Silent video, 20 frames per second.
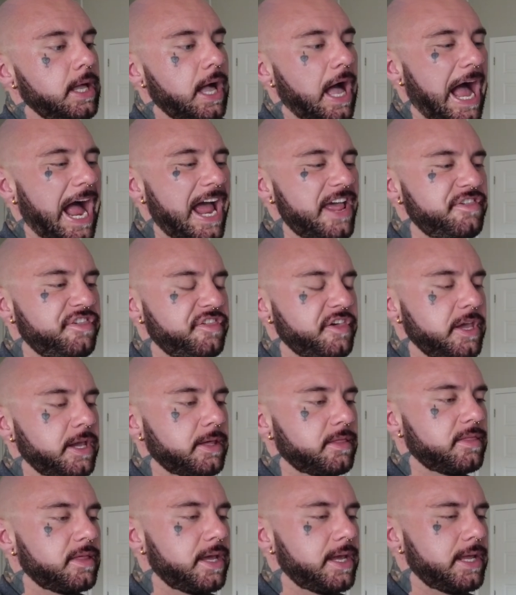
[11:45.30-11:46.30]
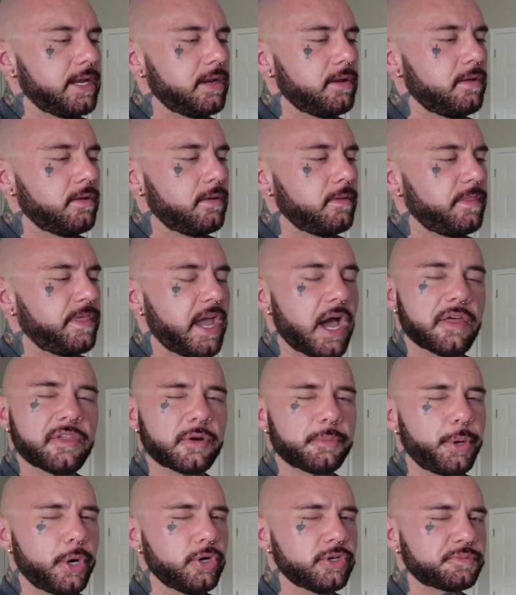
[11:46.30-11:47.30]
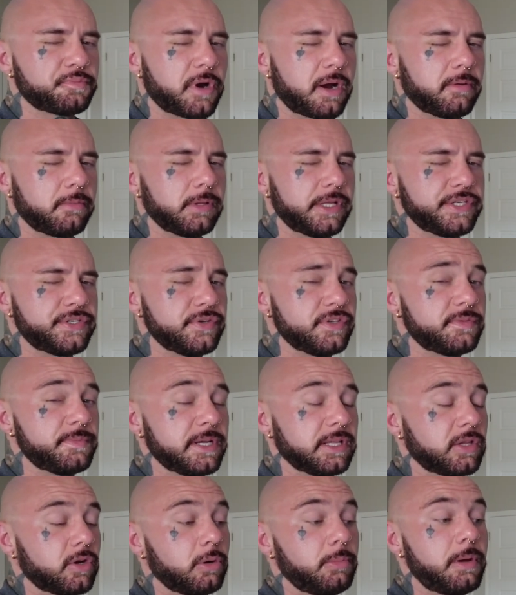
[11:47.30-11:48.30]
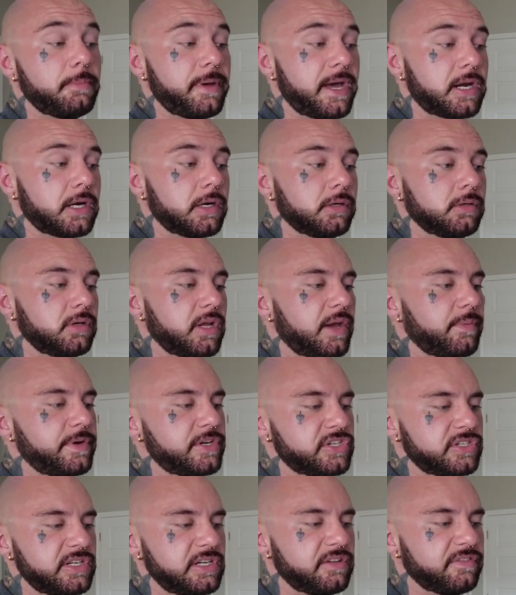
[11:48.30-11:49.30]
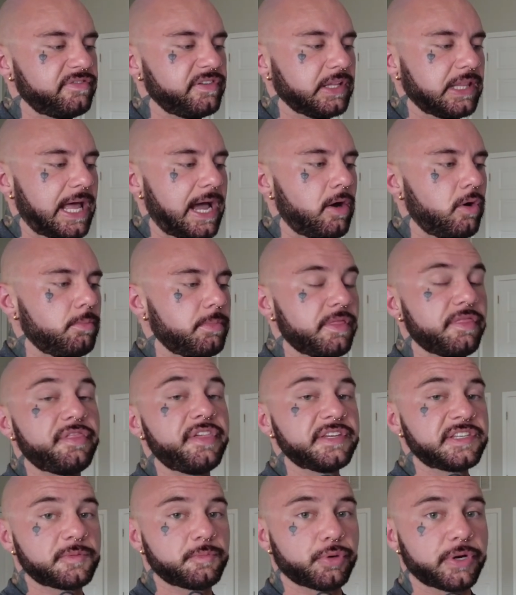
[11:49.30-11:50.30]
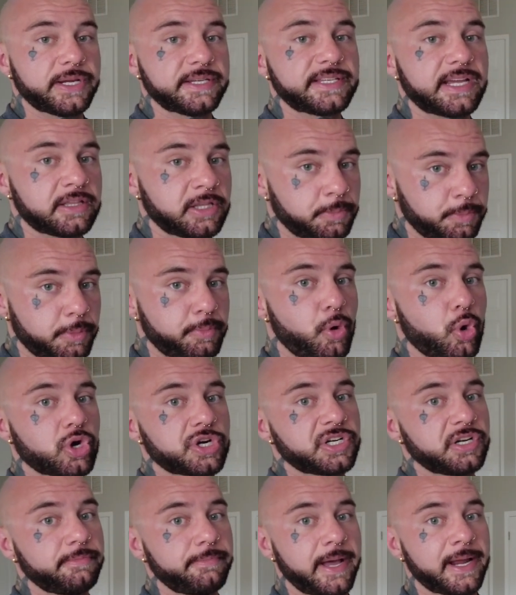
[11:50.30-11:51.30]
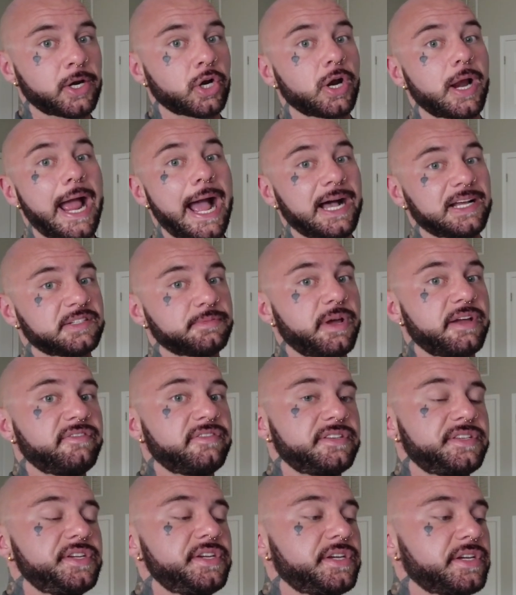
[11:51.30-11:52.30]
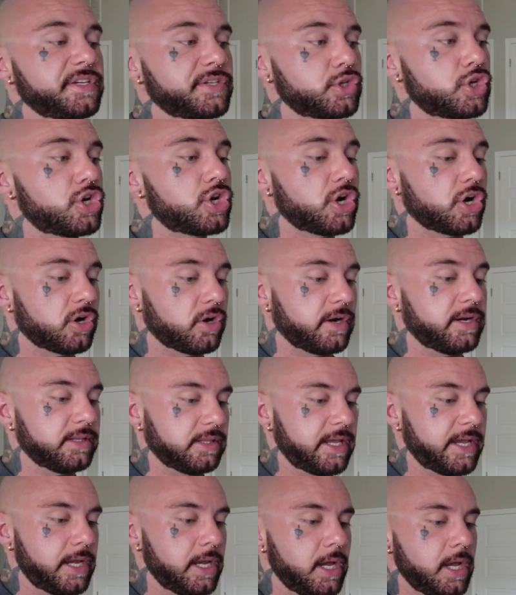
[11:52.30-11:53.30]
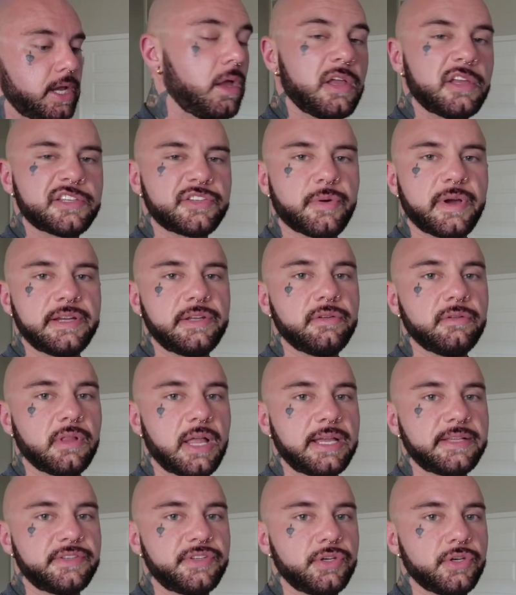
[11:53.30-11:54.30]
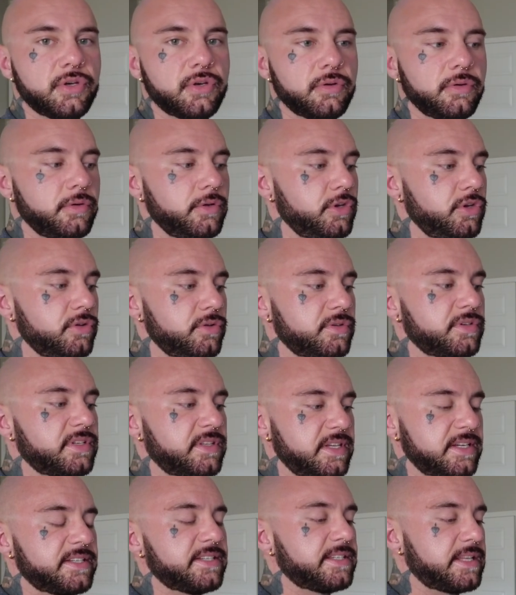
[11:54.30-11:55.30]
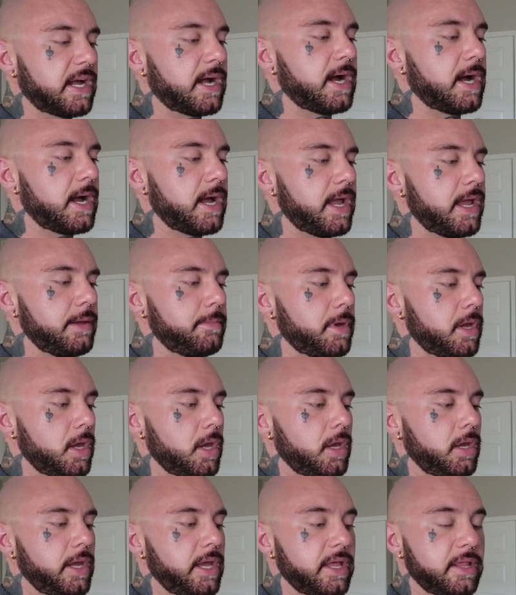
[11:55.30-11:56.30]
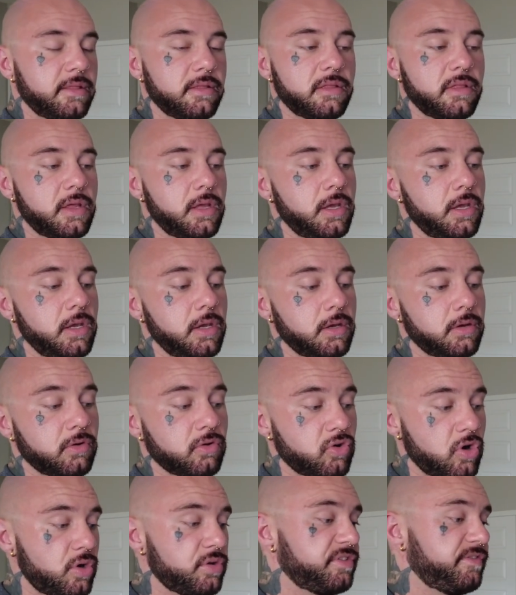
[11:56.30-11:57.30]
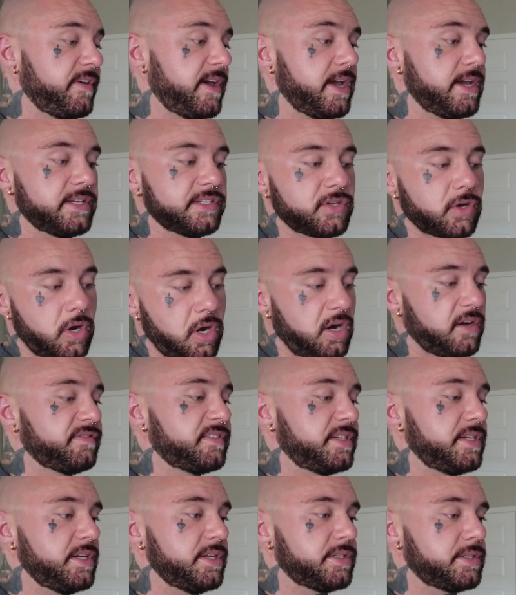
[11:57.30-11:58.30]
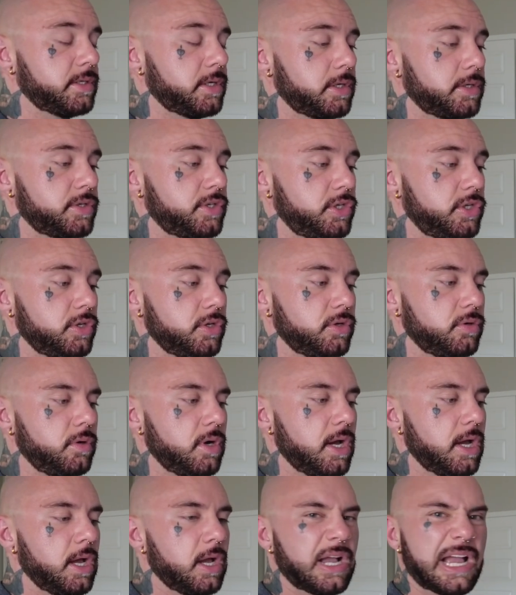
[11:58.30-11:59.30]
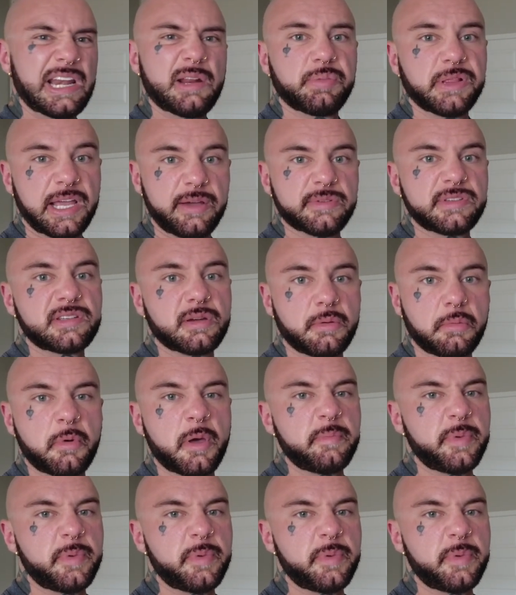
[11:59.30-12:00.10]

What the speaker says: I think that the other pose probably suits me a little bit better and we just need to fill out, but this brings out the proportion better as my physique is currently. So I do like to use this time in the growth phase off season to kind of play with some of my